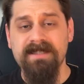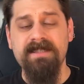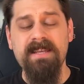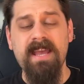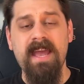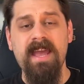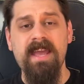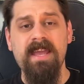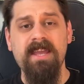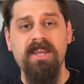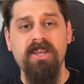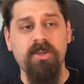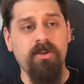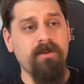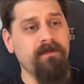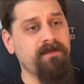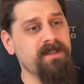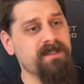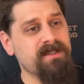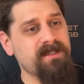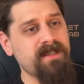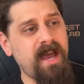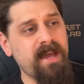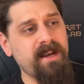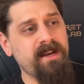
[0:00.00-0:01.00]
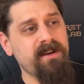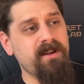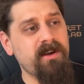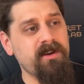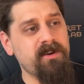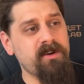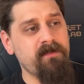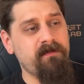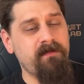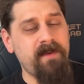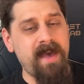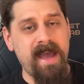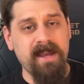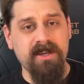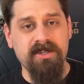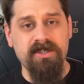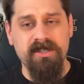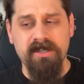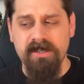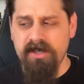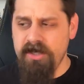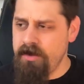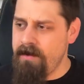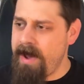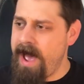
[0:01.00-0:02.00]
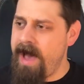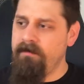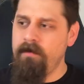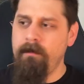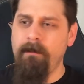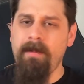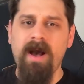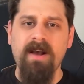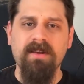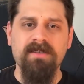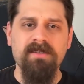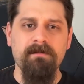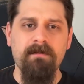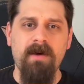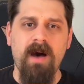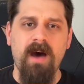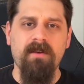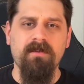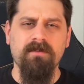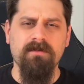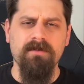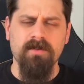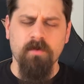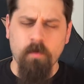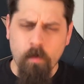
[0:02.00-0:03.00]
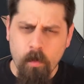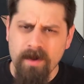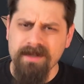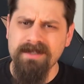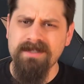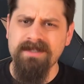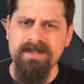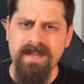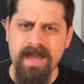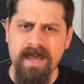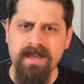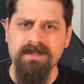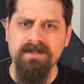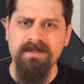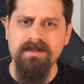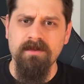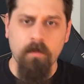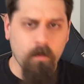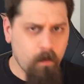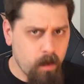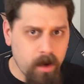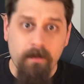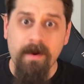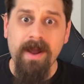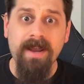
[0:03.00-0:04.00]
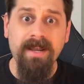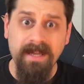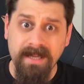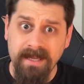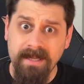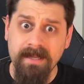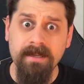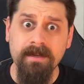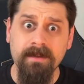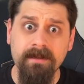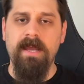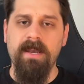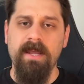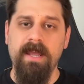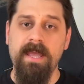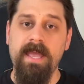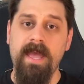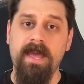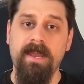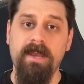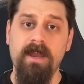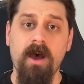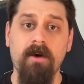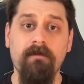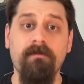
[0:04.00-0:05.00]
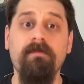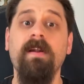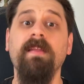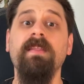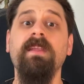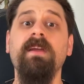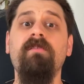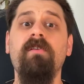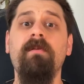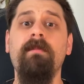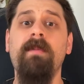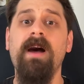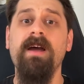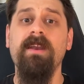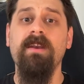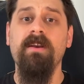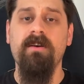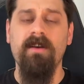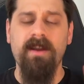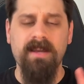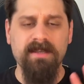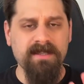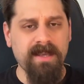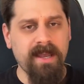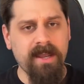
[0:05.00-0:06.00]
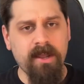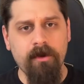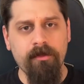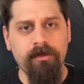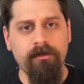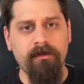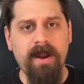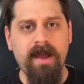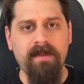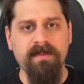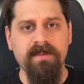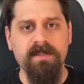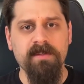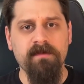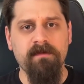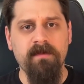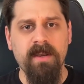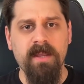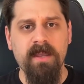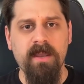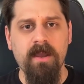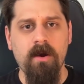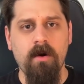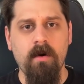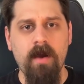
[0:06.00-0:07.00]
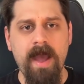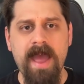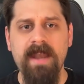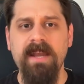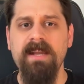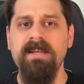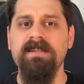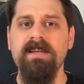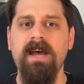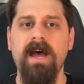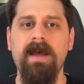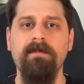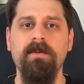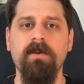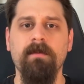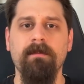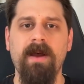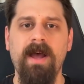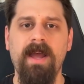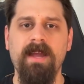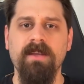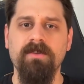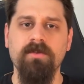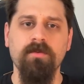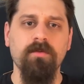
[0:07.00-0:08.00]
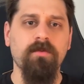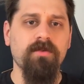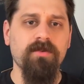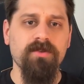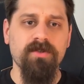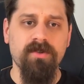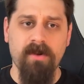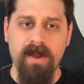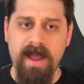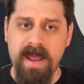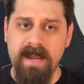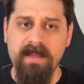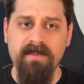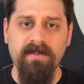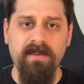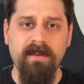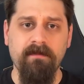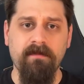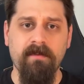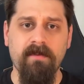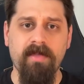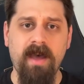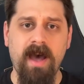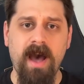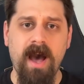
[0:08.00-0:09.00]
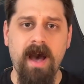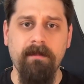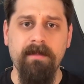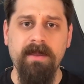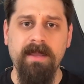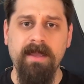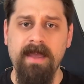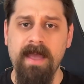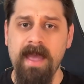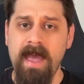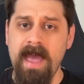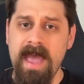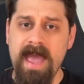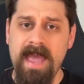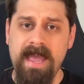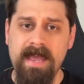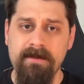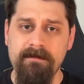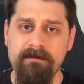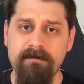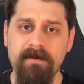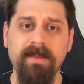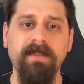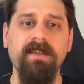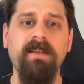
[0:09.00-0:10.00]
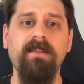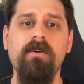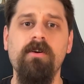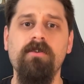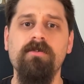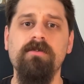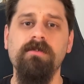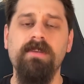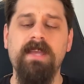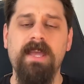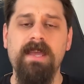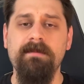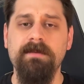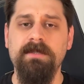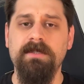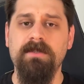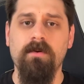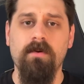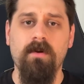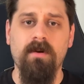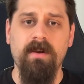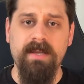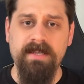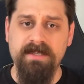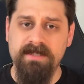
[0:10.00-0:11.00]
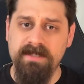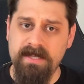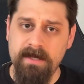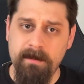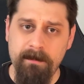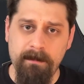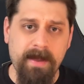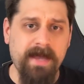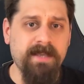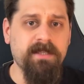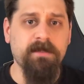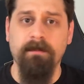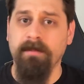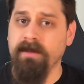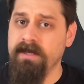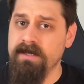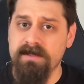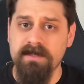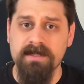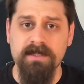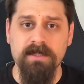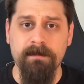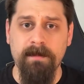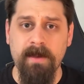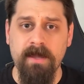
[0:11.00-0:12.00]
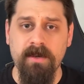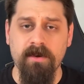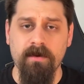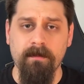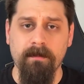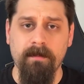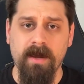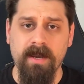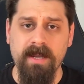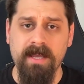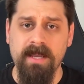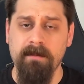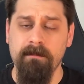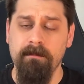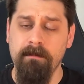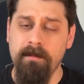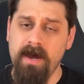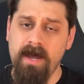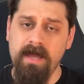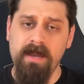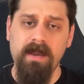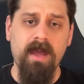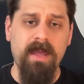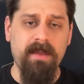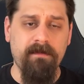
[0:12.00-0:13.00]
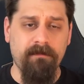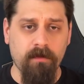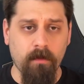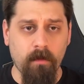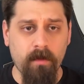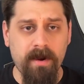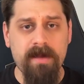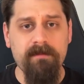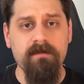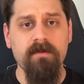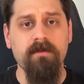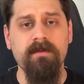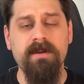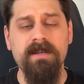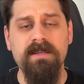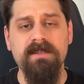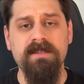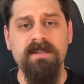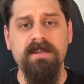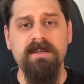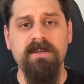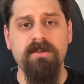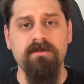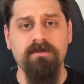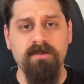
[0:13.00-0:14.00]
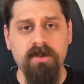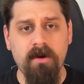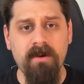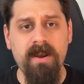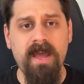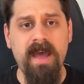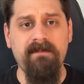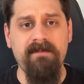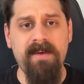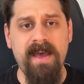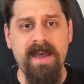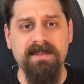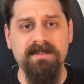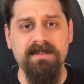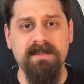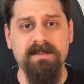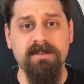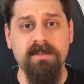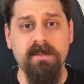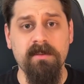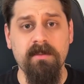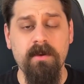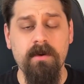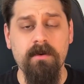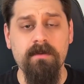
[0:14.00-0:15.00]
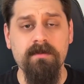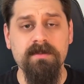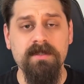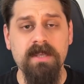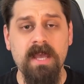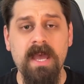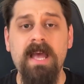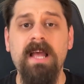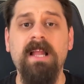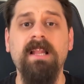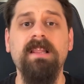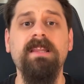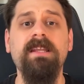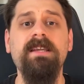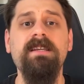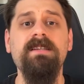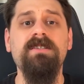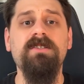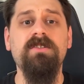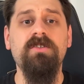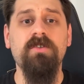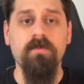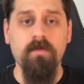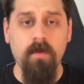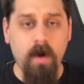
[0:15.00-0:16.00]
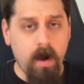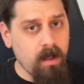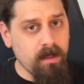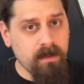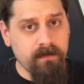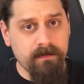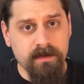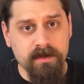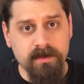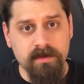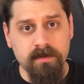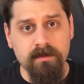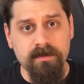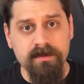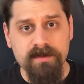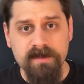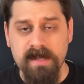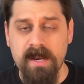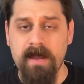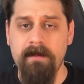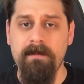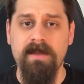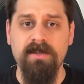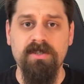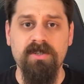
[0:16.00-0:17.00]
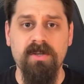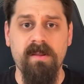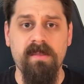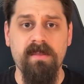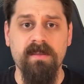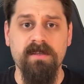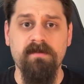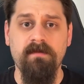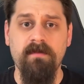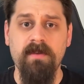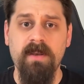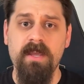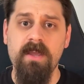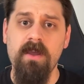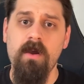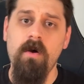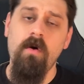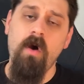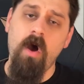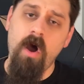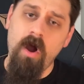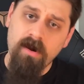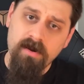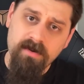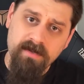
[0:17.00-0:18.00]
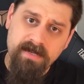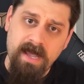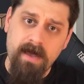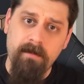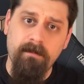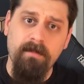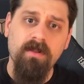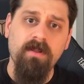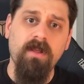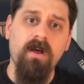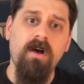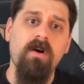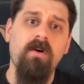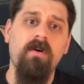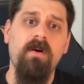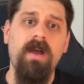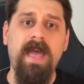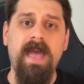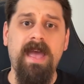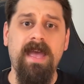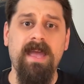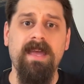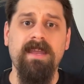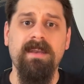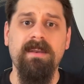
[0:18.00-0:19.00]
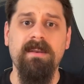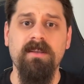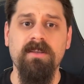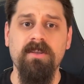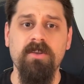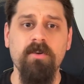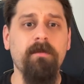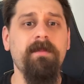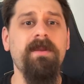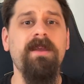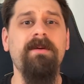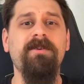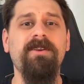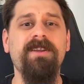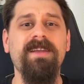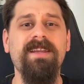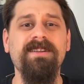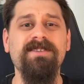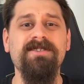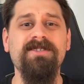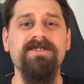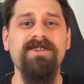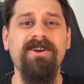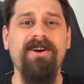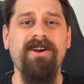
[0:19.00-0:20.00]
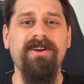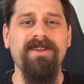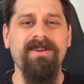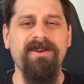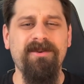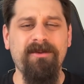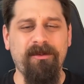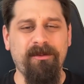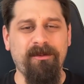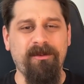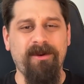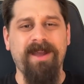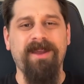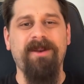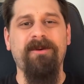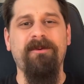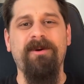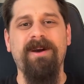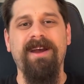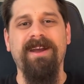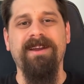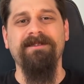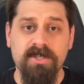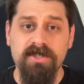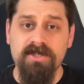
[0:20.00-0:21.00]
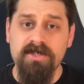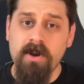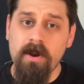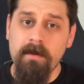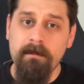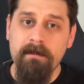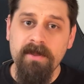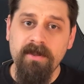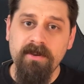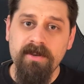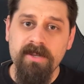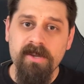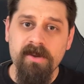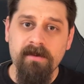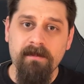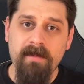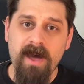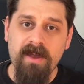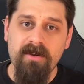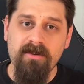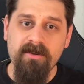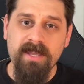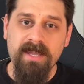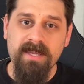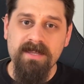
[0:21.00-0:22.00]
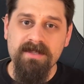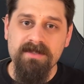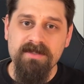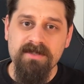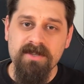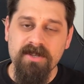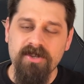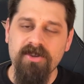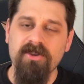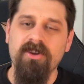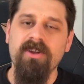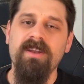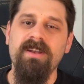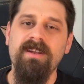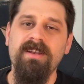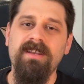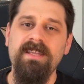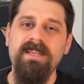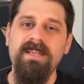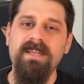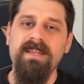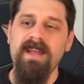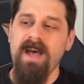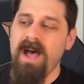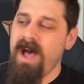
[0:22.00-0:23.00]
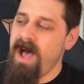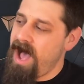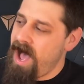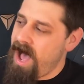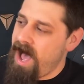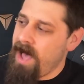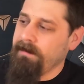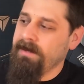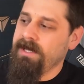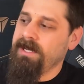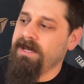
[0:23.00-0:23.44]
say you've decided on your faction, you have a box of models. What's next? What do I need? And again, a friendly reminder as I go throughout this video, anytime you're buying tools or anything for the hobby, a friendly local game store is the best place to spend your money. But if for whatever reason you don't have access to those, links to all of the tools that I mentioned in this video are down below and you'll be able to get started right away. To start building your model kits, you're going to need a hobby